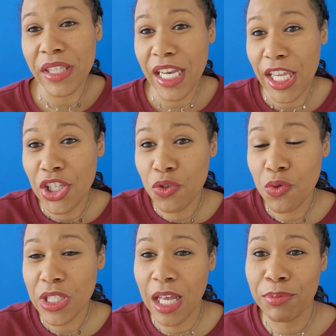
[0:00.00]
that I
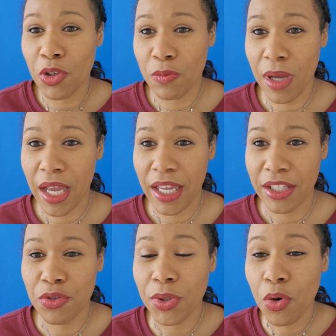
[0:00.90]
use to
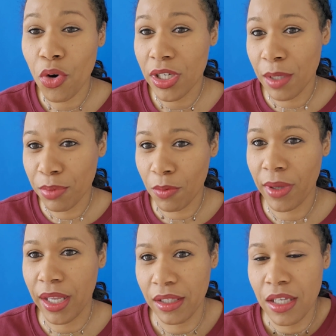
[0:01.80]
record and upload
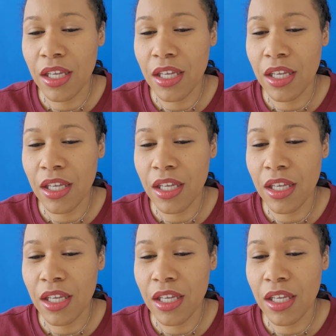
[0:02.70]
my